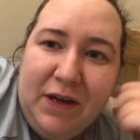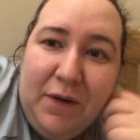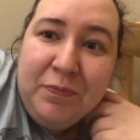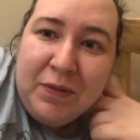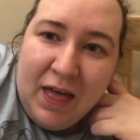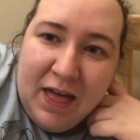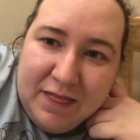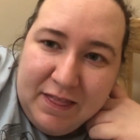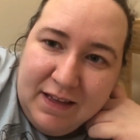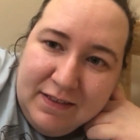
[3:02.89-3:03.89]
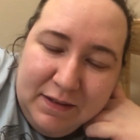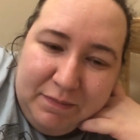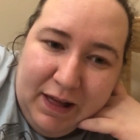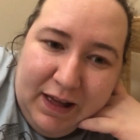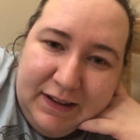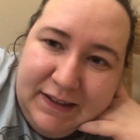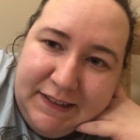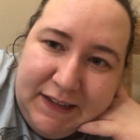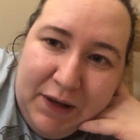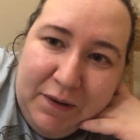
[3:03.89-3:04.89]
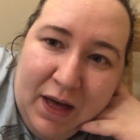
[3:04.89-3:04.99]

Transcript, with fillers: So that's the plan. So